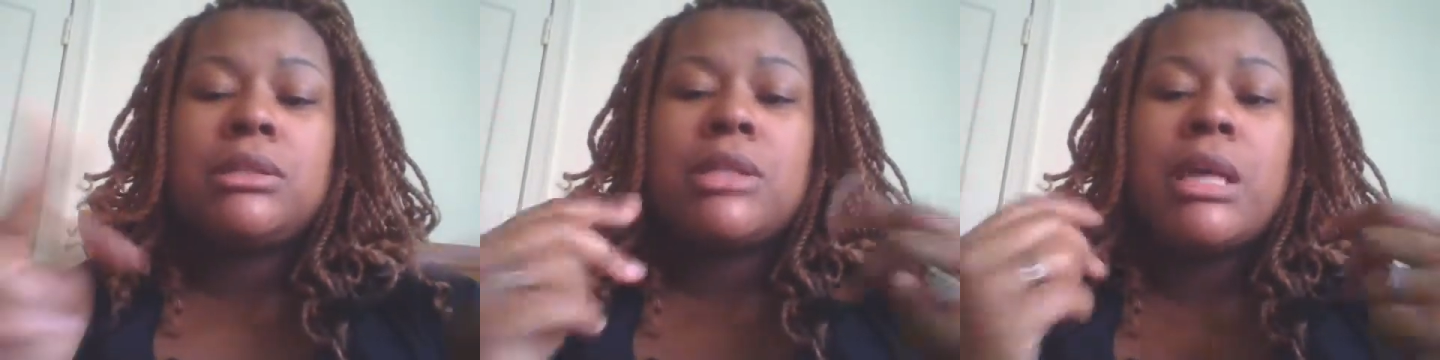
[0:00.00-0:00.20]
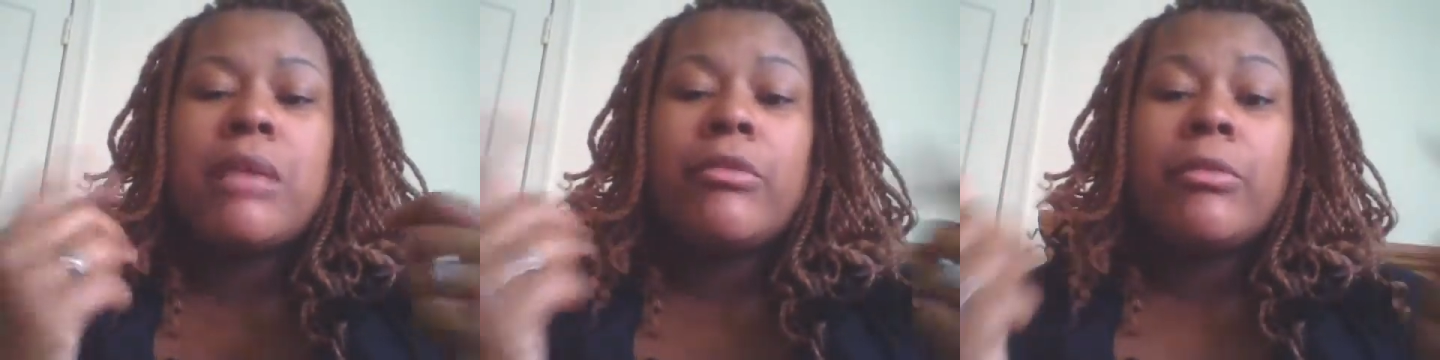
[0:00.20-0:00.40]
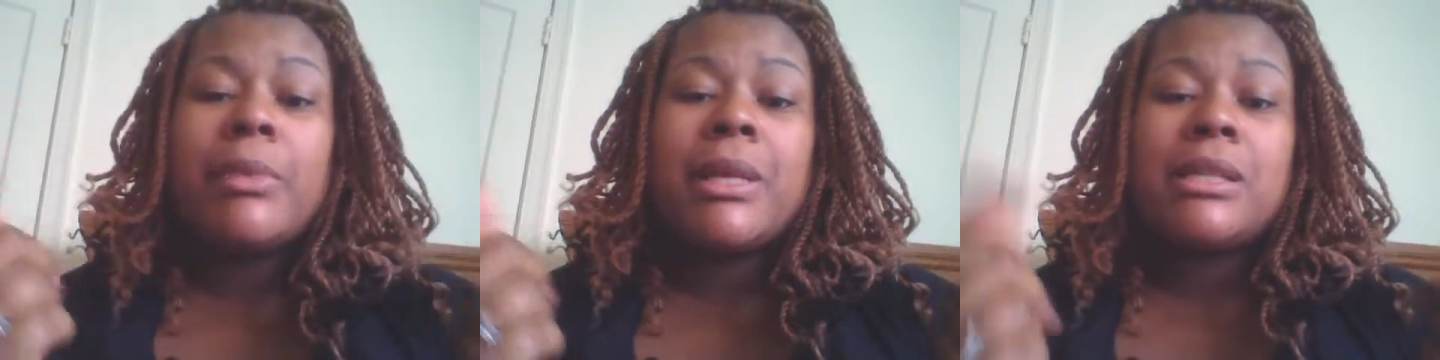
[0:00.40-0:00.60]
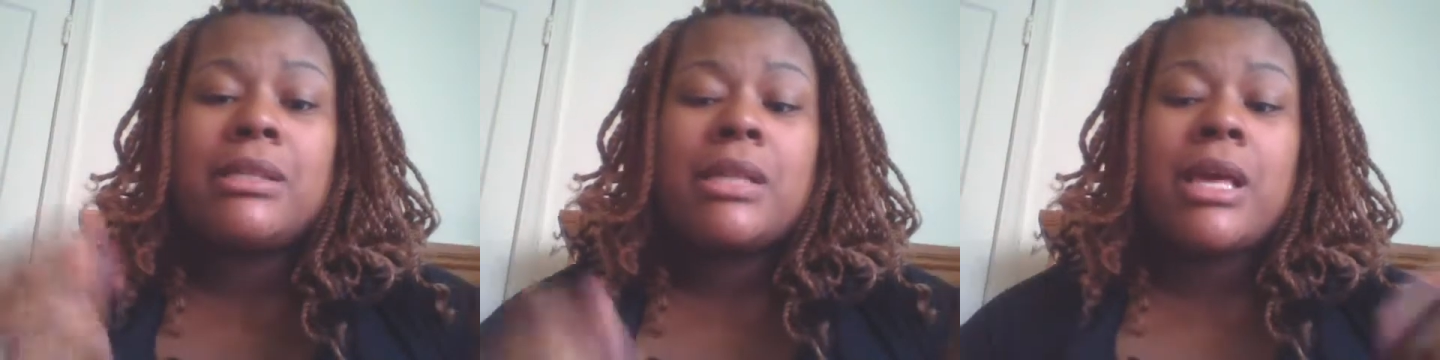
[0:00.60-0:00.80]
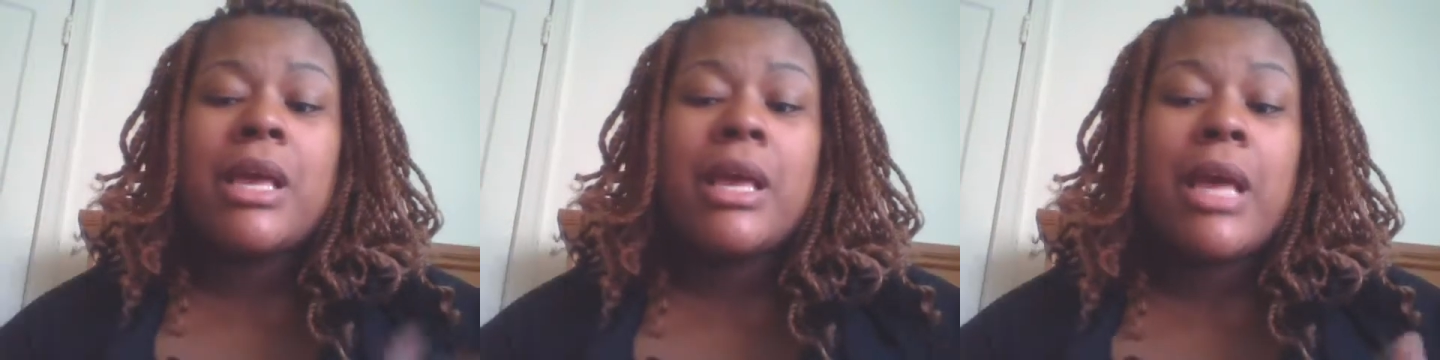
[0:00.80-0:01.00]
Have a blessed
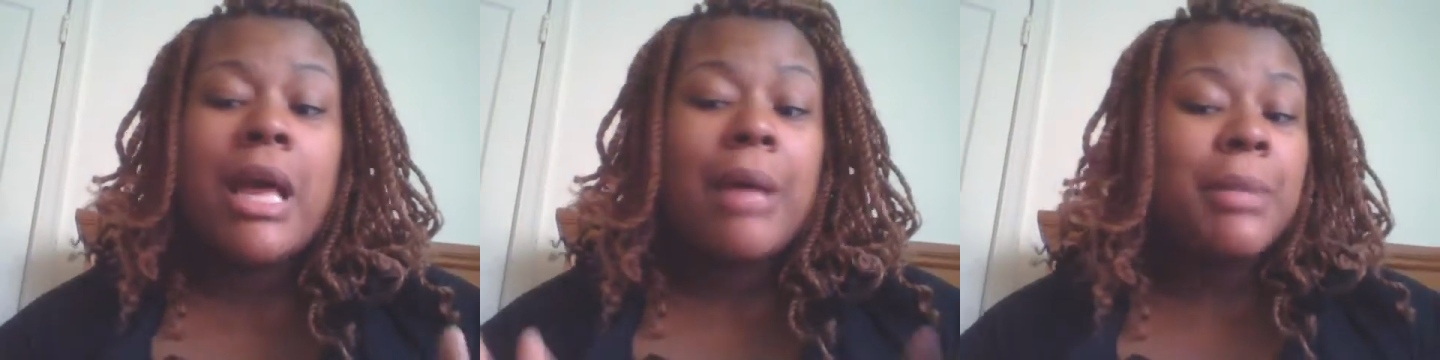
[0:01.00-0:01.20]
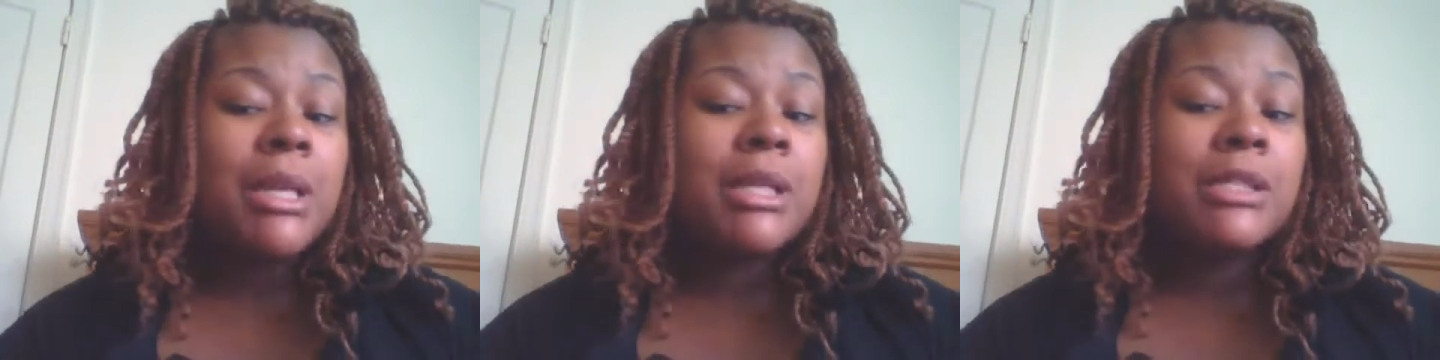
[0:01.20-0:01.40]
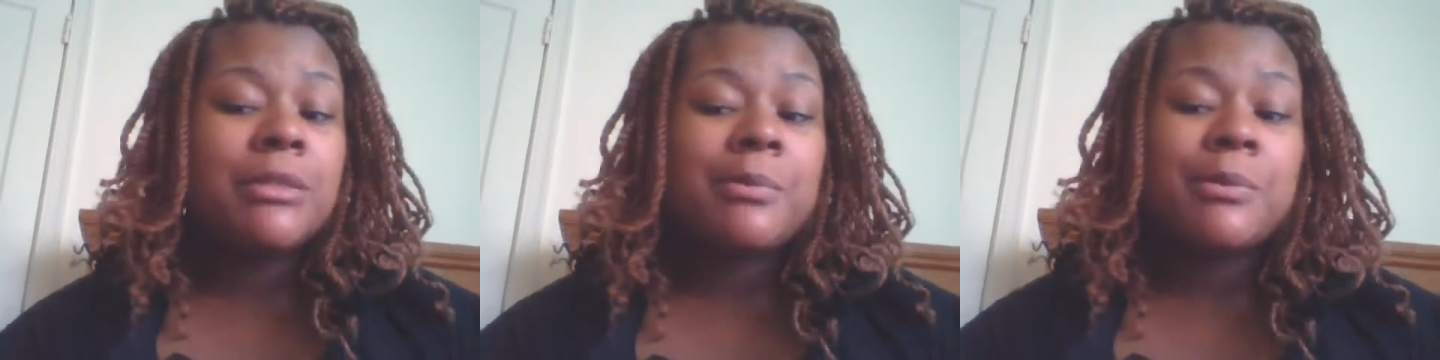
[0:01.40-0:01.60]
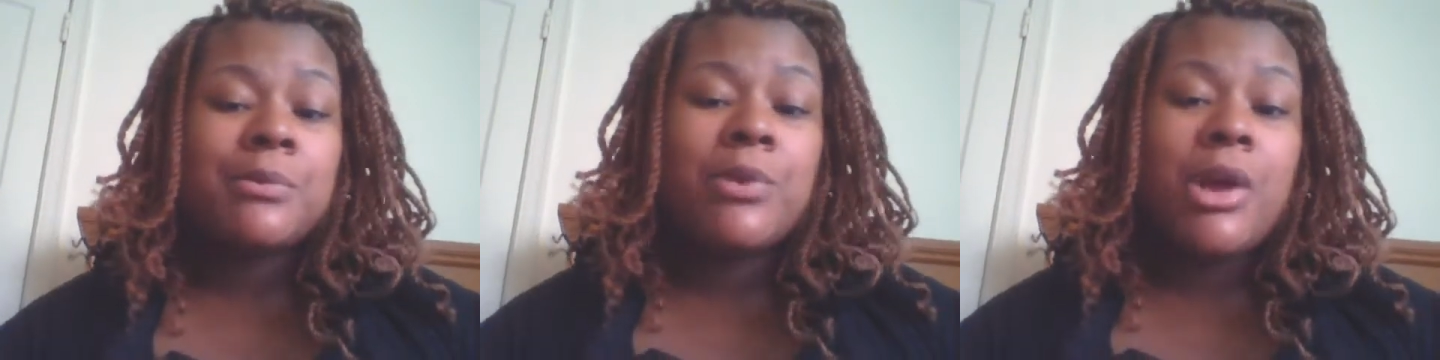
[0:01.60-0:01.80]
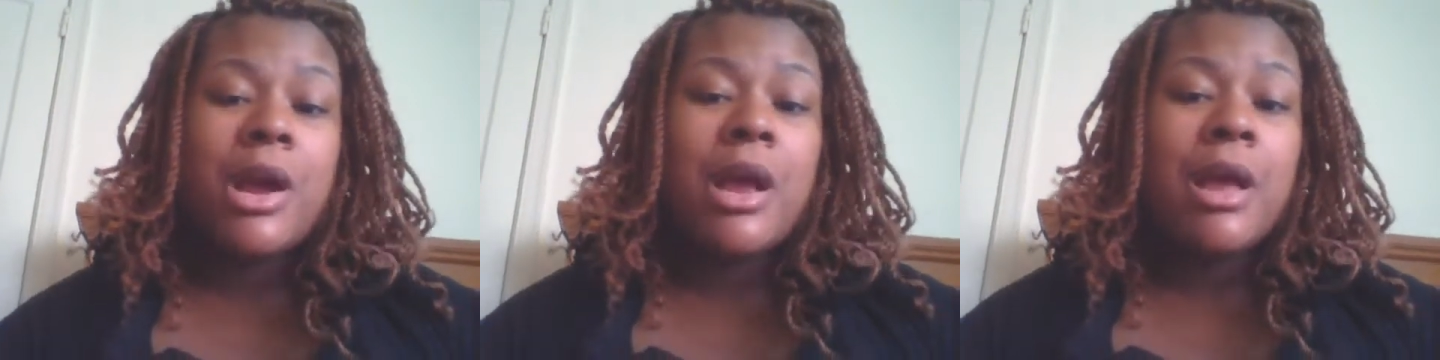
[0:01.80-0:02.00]
day. Confidence.
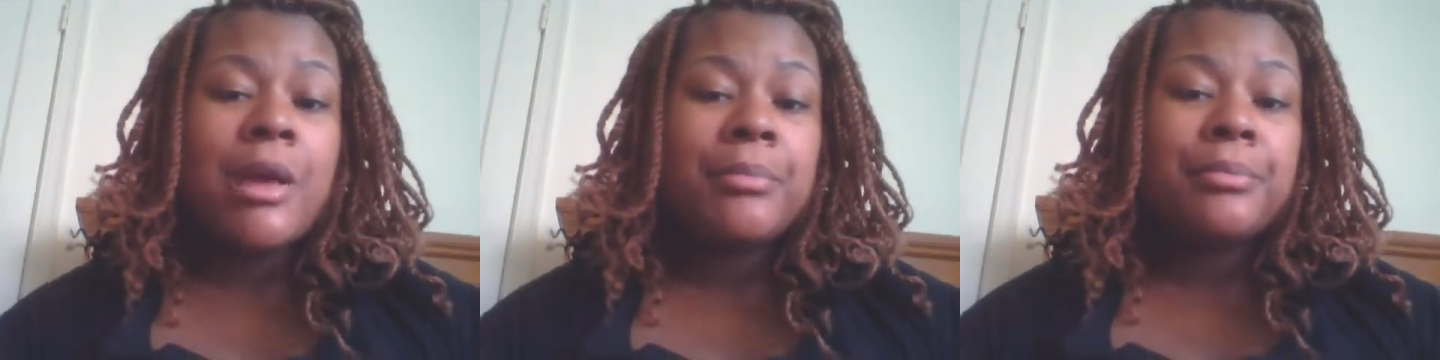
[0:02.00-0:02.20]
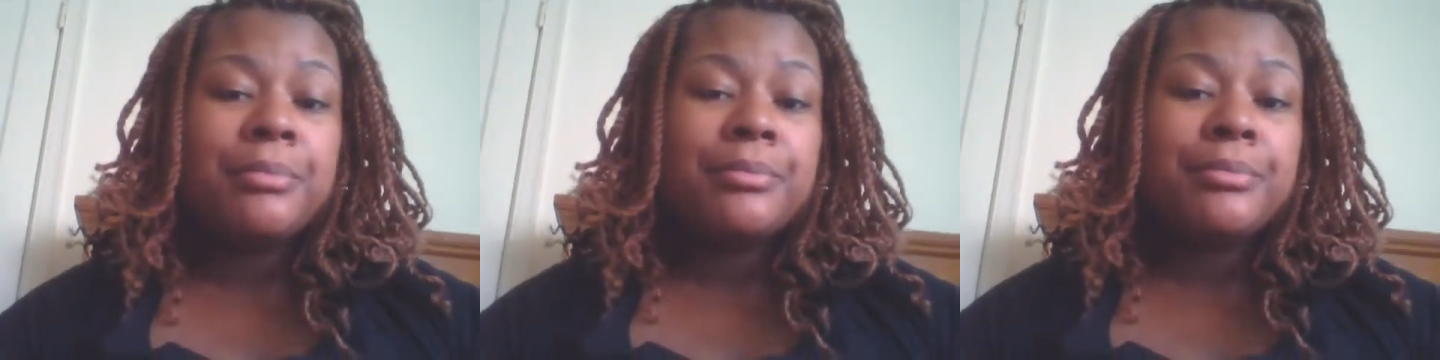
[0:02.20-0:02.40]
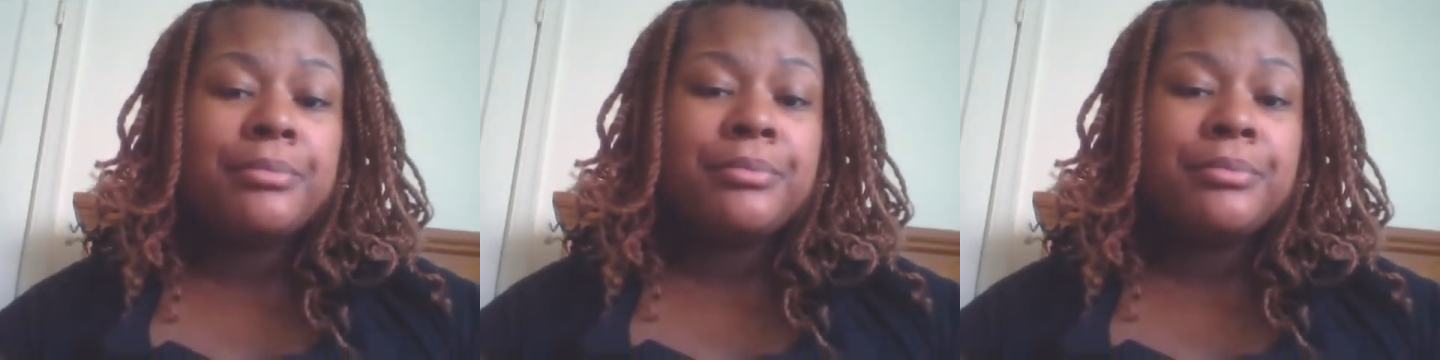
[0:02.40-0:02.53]
Bye.